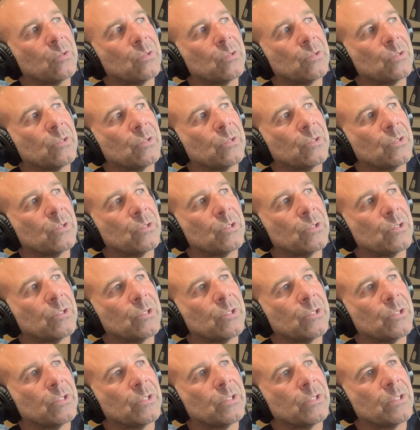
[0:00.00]

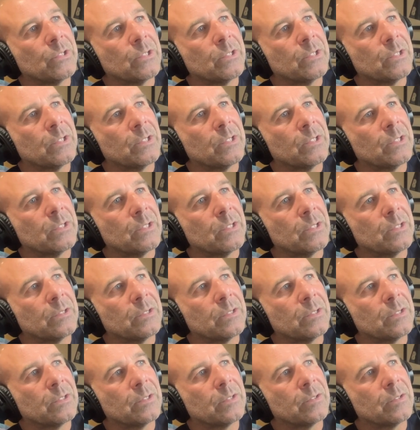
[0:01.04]
(no one is talking)